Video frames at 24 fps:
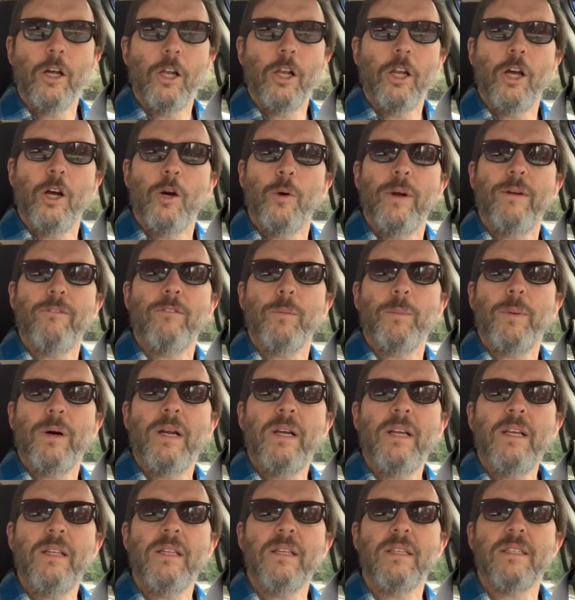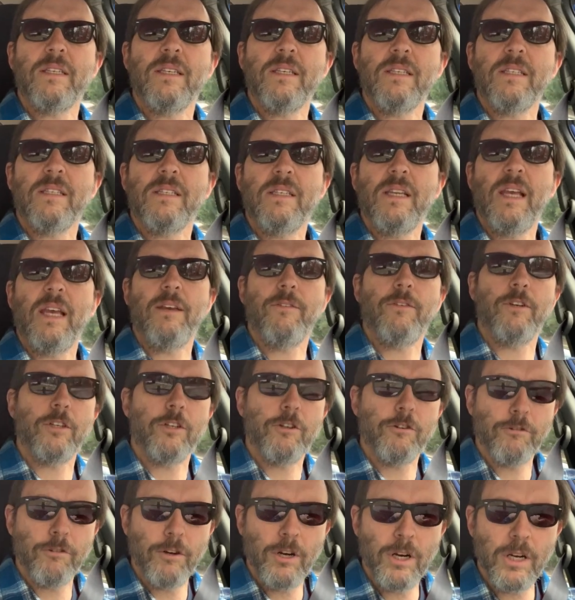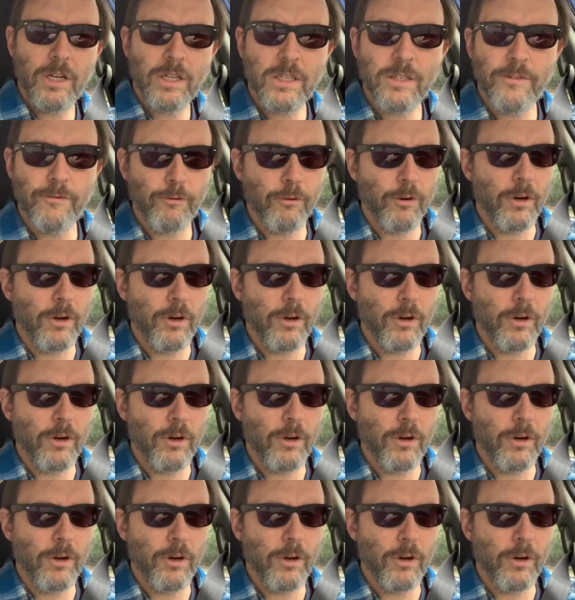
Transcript: Hello, everybody. This is David Cross